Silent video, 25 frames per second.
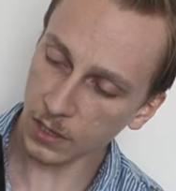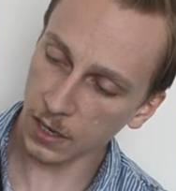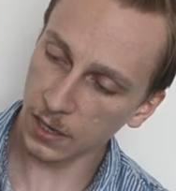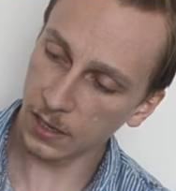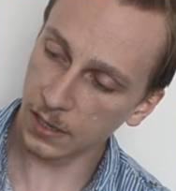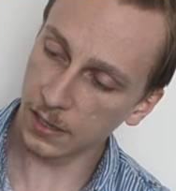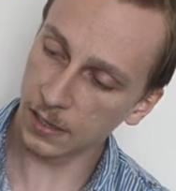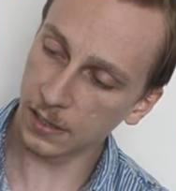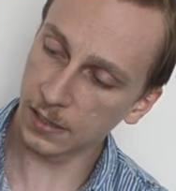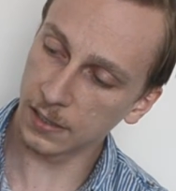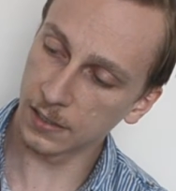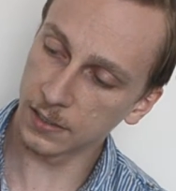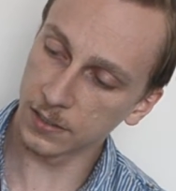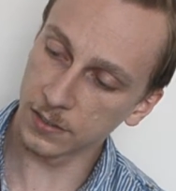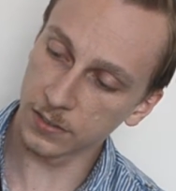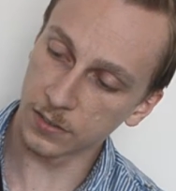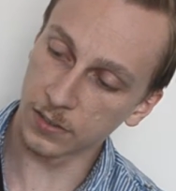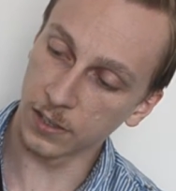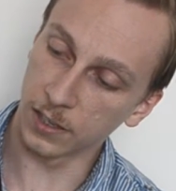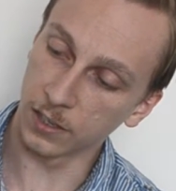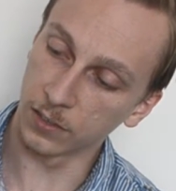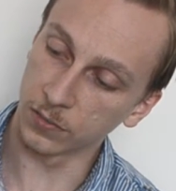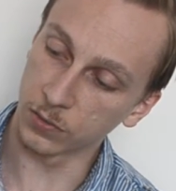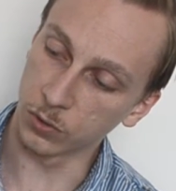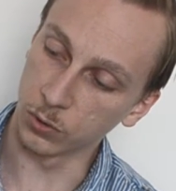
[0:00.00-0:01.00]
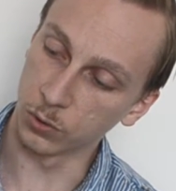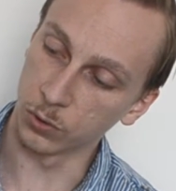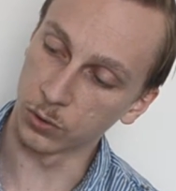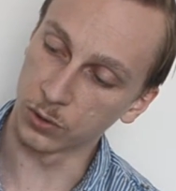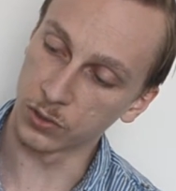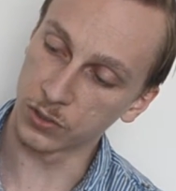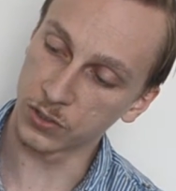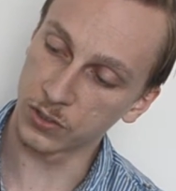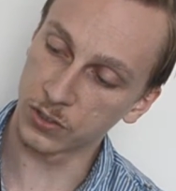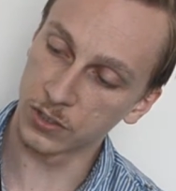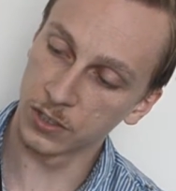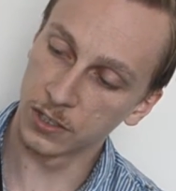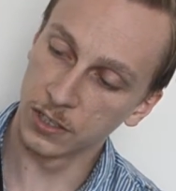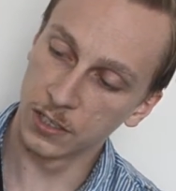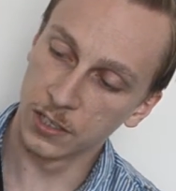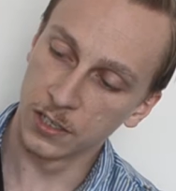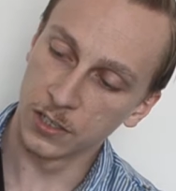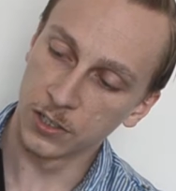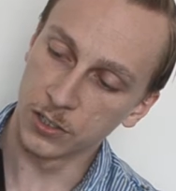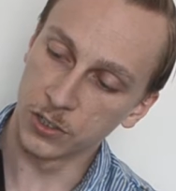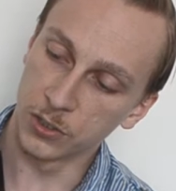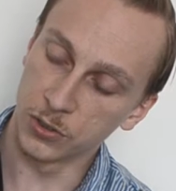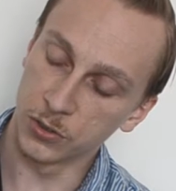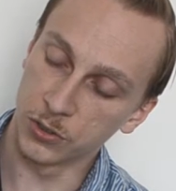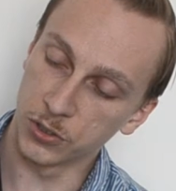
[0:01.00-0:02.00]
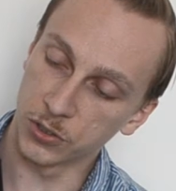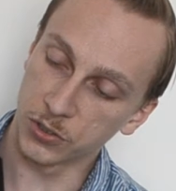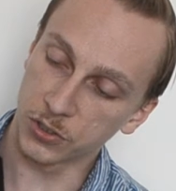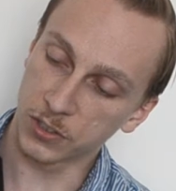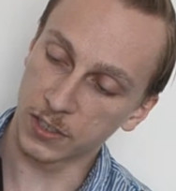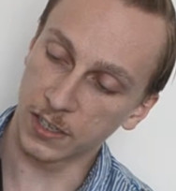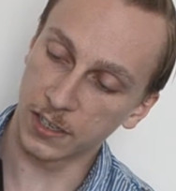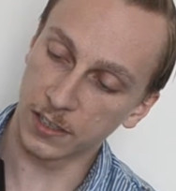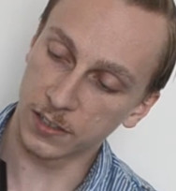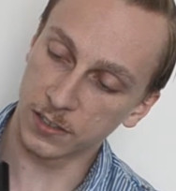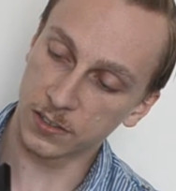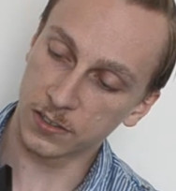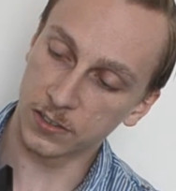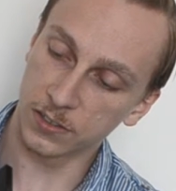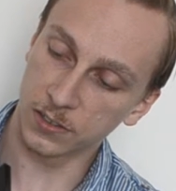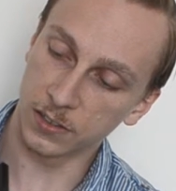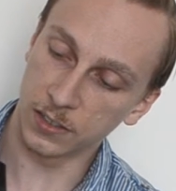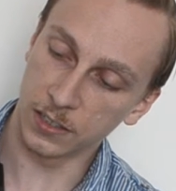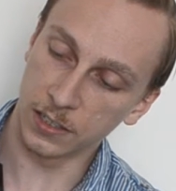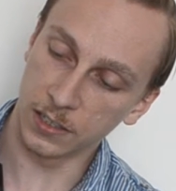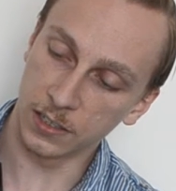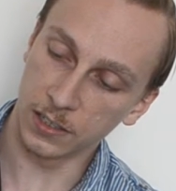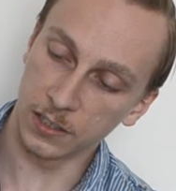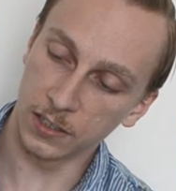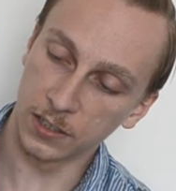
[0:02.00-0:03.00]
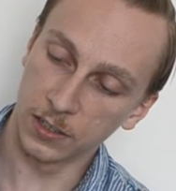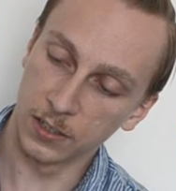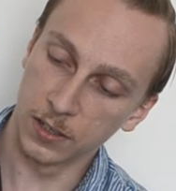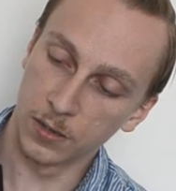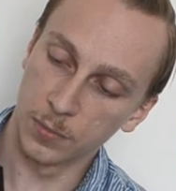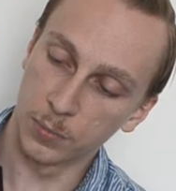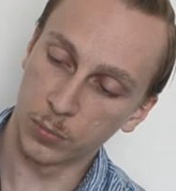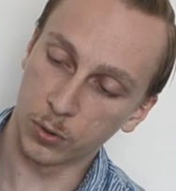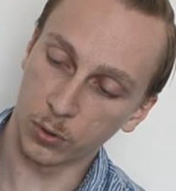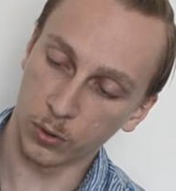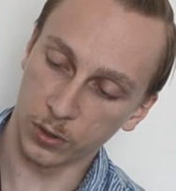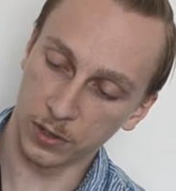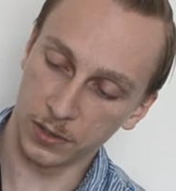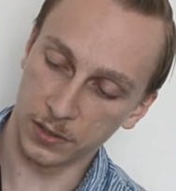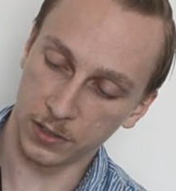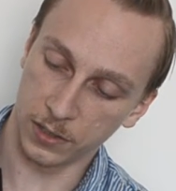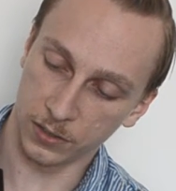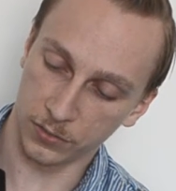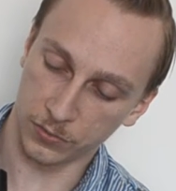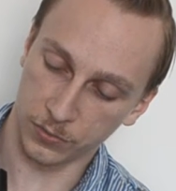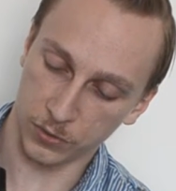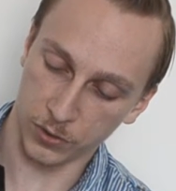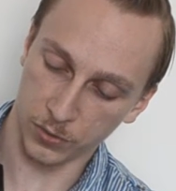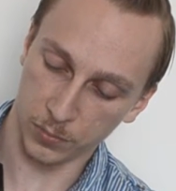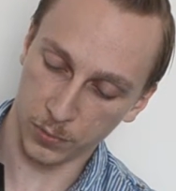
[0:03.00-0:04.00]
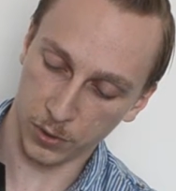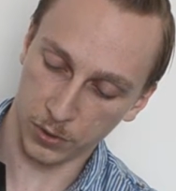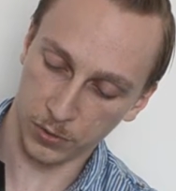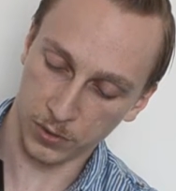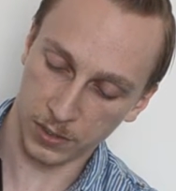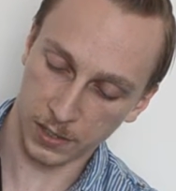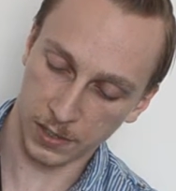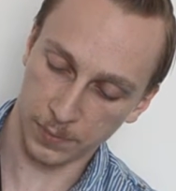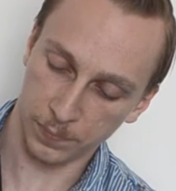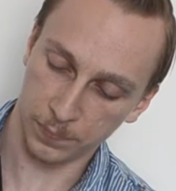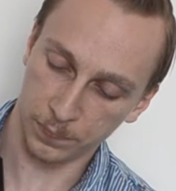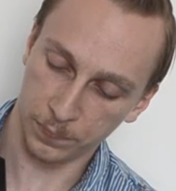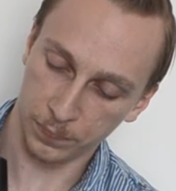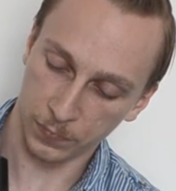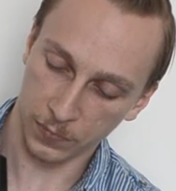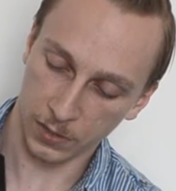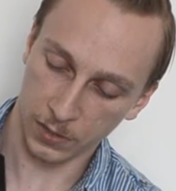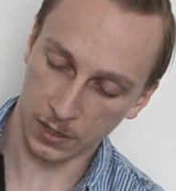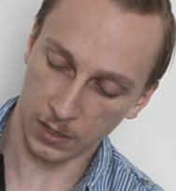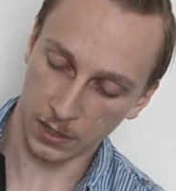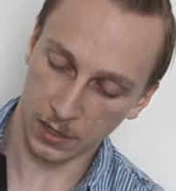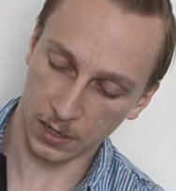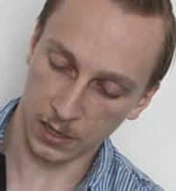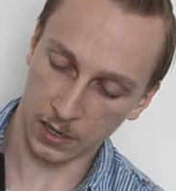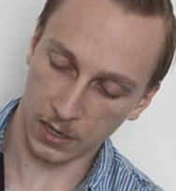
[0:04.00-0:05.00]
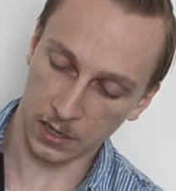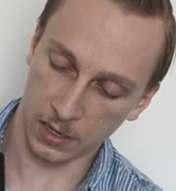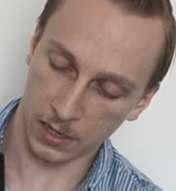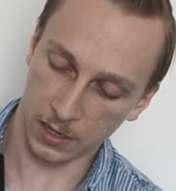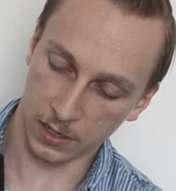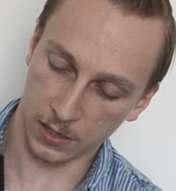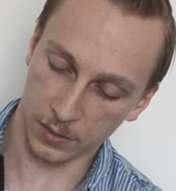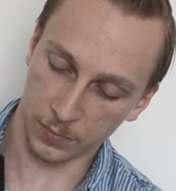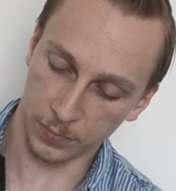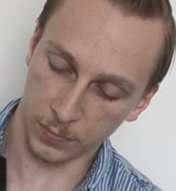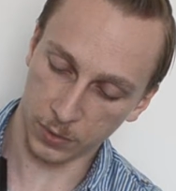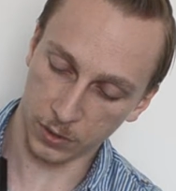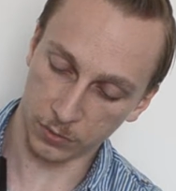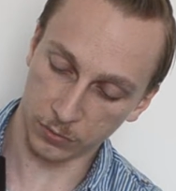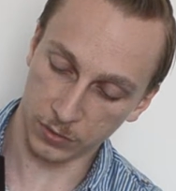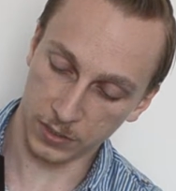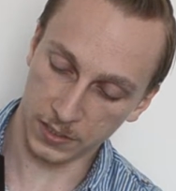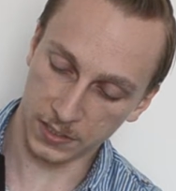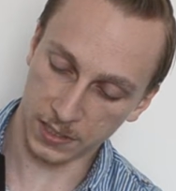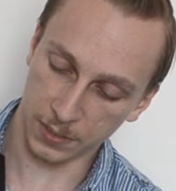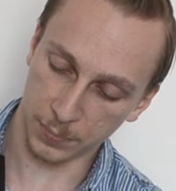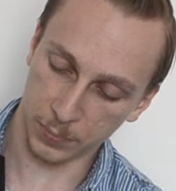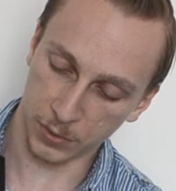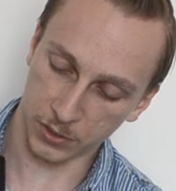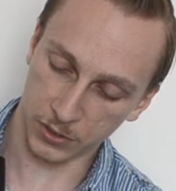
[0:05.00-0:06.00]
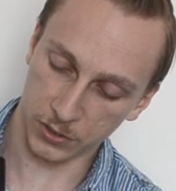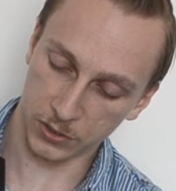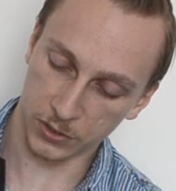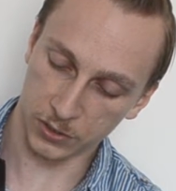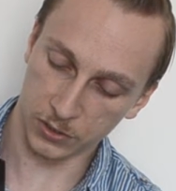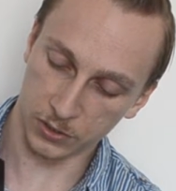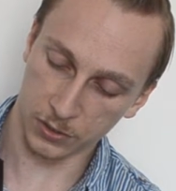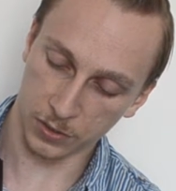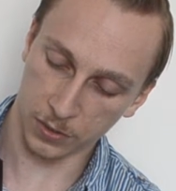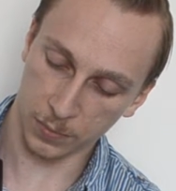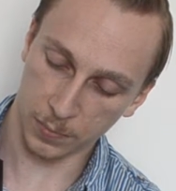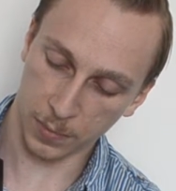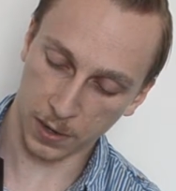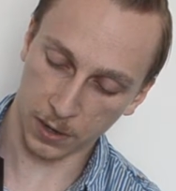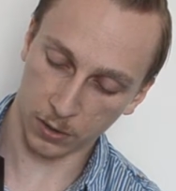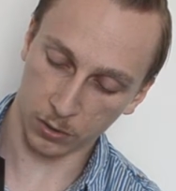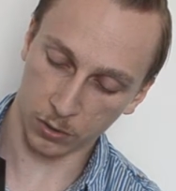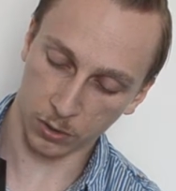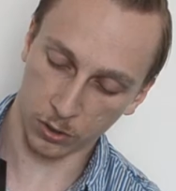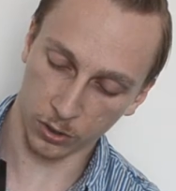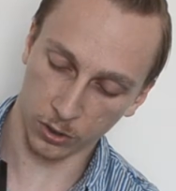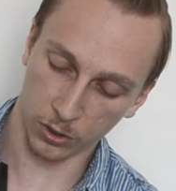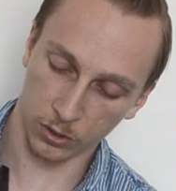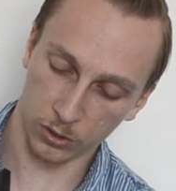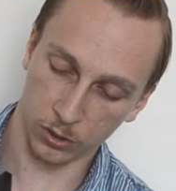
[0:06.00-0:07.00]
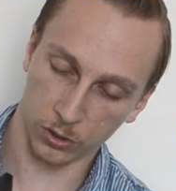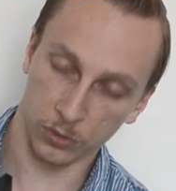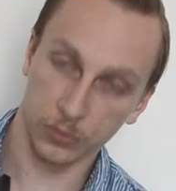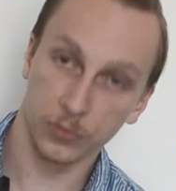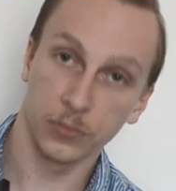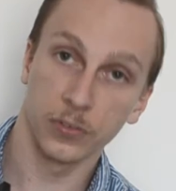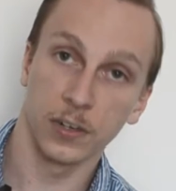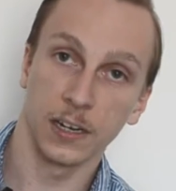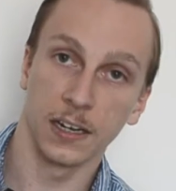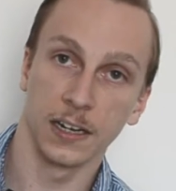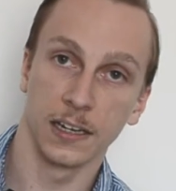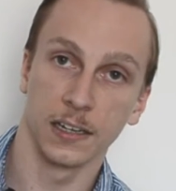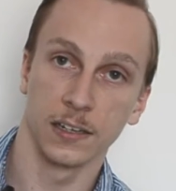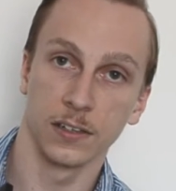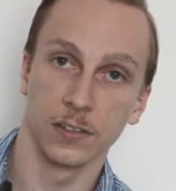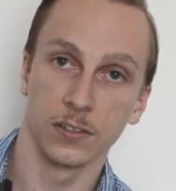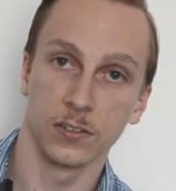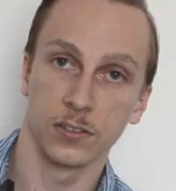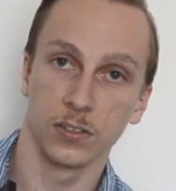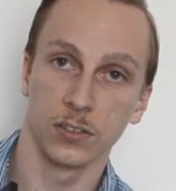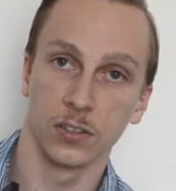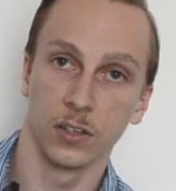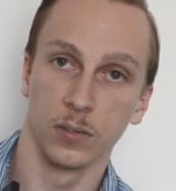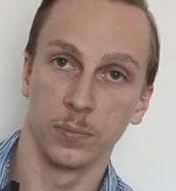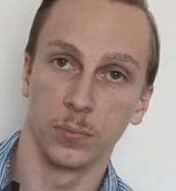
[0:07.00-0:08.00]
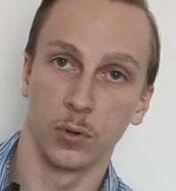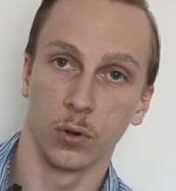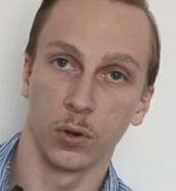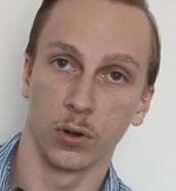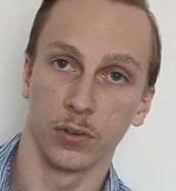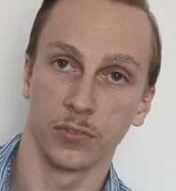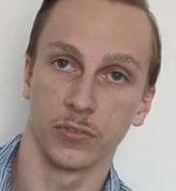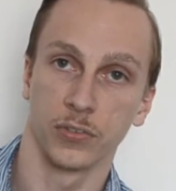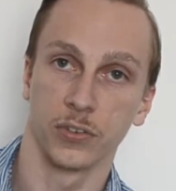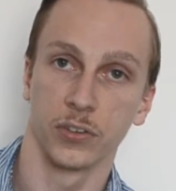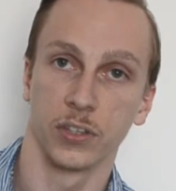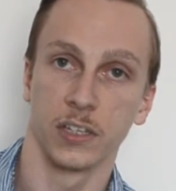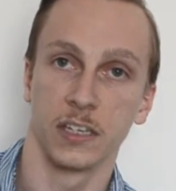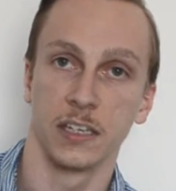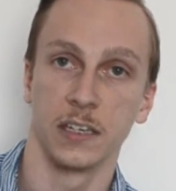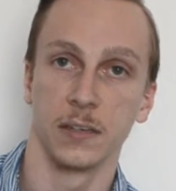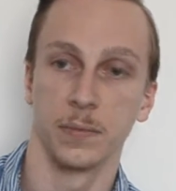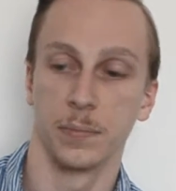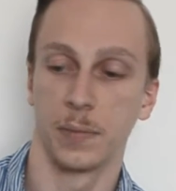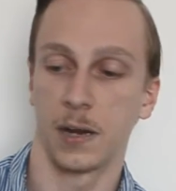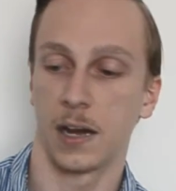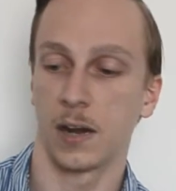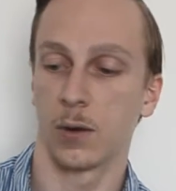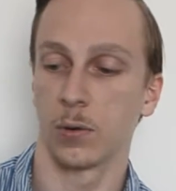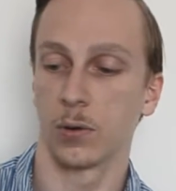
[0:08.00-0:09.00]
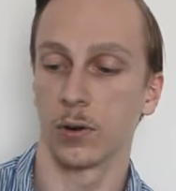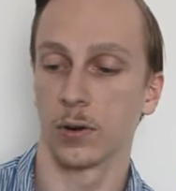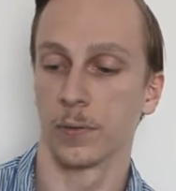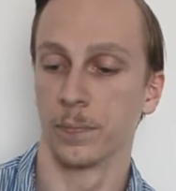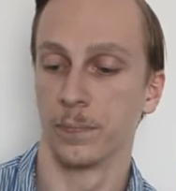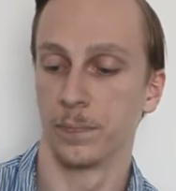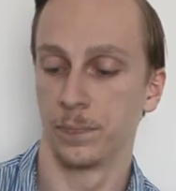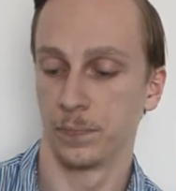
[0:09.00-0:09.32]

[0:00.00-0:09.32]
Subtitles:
and then of course you just get the port in there for your modem, a reset button, power on and off, and a port for the power.